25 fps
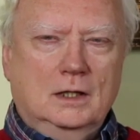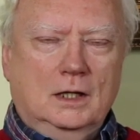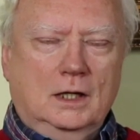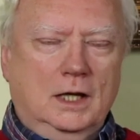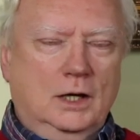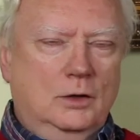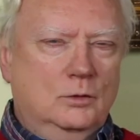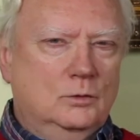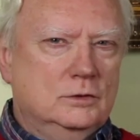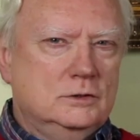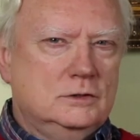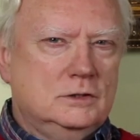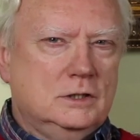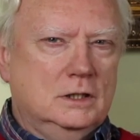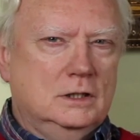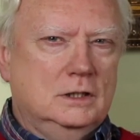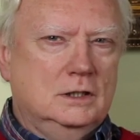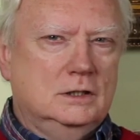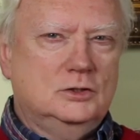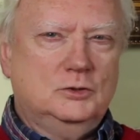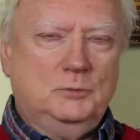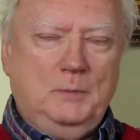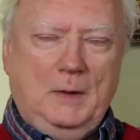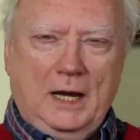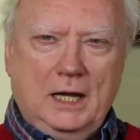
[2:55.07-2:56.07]
He was
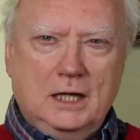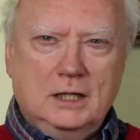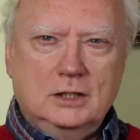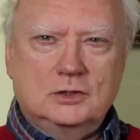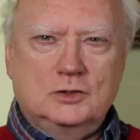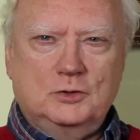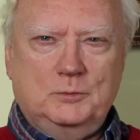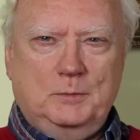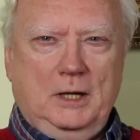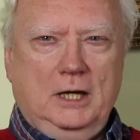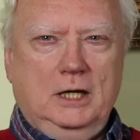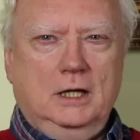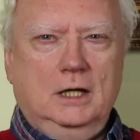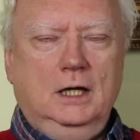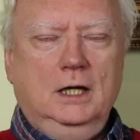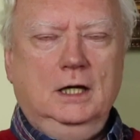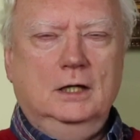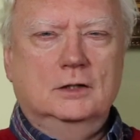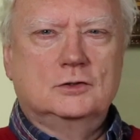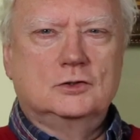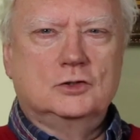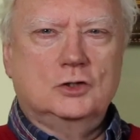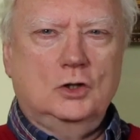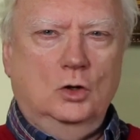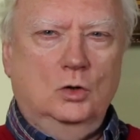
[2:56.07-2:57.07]
Spanish-speaking,
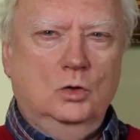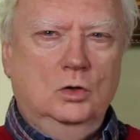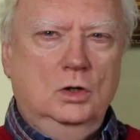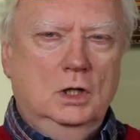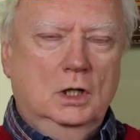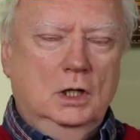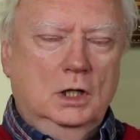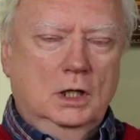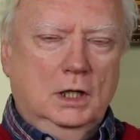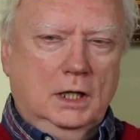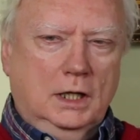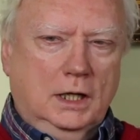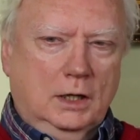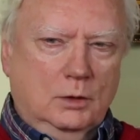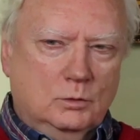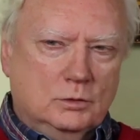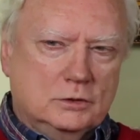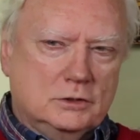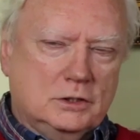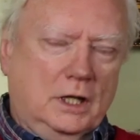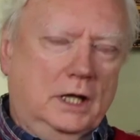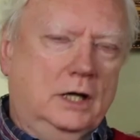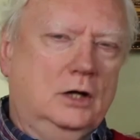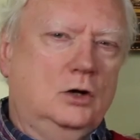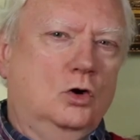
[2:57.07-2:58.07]
and so he
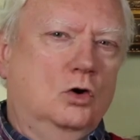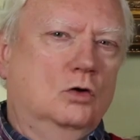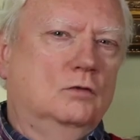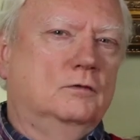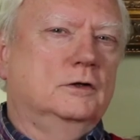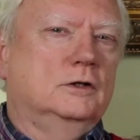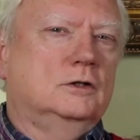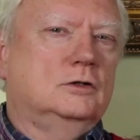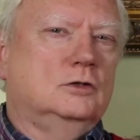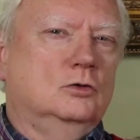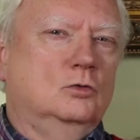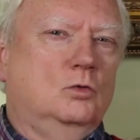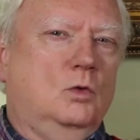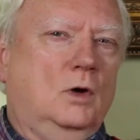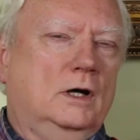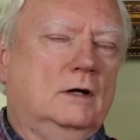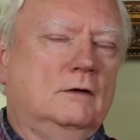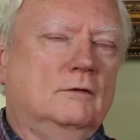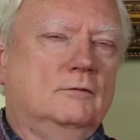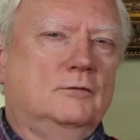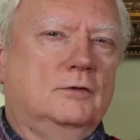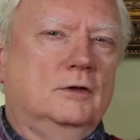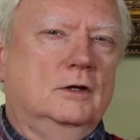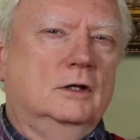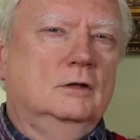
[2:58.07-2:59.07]
was led over to one
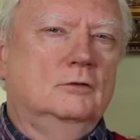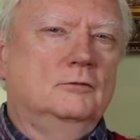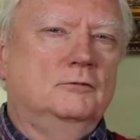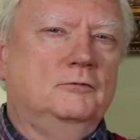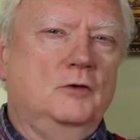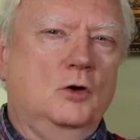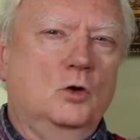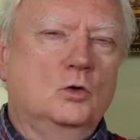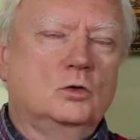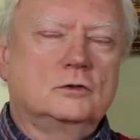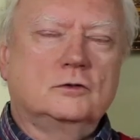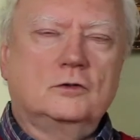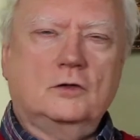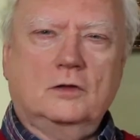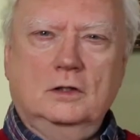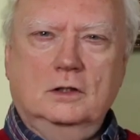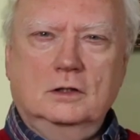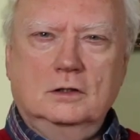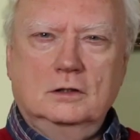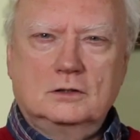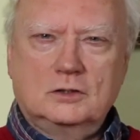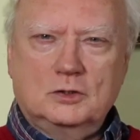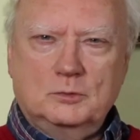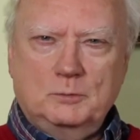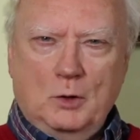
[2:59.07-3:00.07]
of the folks
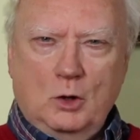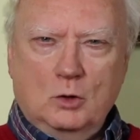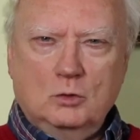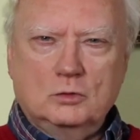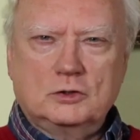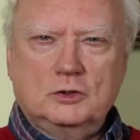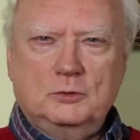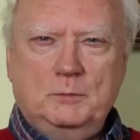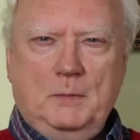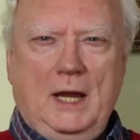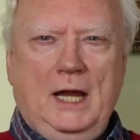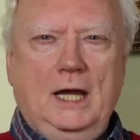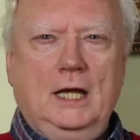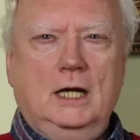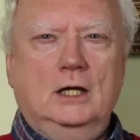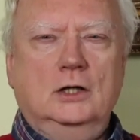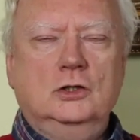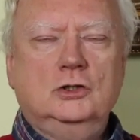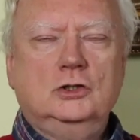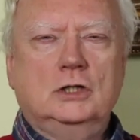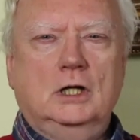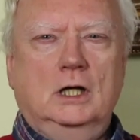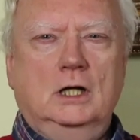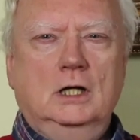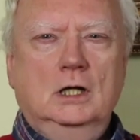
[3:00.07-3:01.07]
that spoke
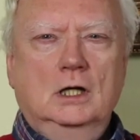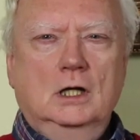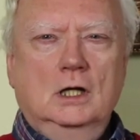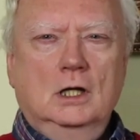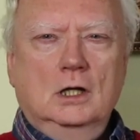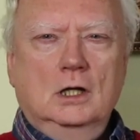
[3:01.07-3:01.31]
Spanish and